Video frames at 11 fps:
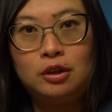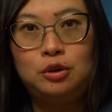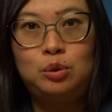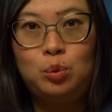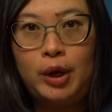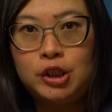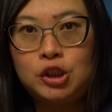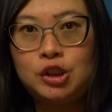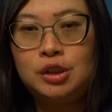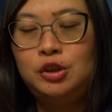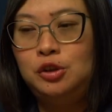a good
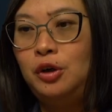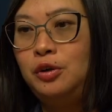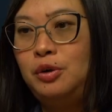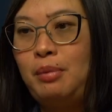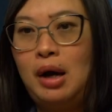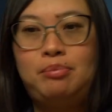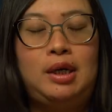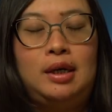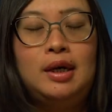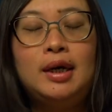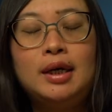wish. You might
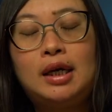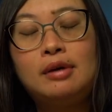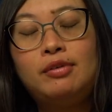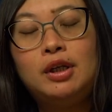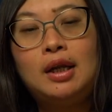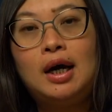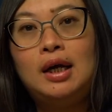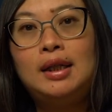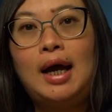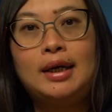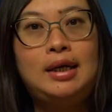be given
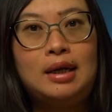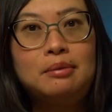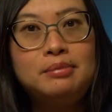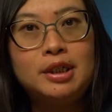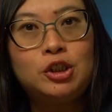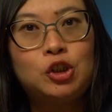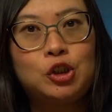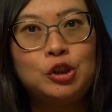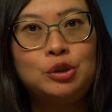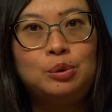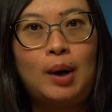lucky numbers
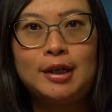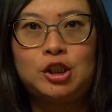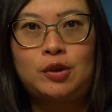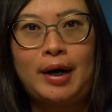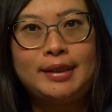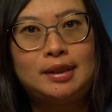to strike